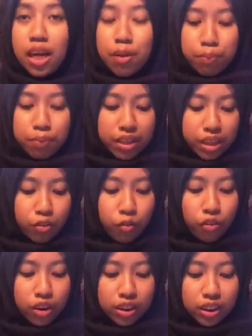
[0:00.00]
applying
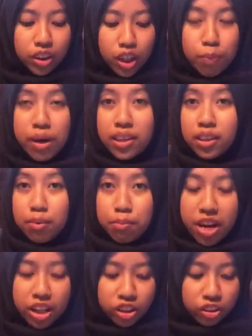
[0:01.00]
for a job as a
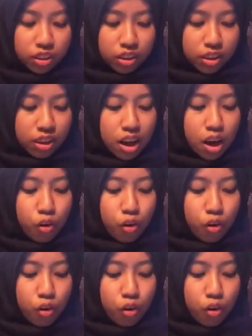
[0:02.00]
manager,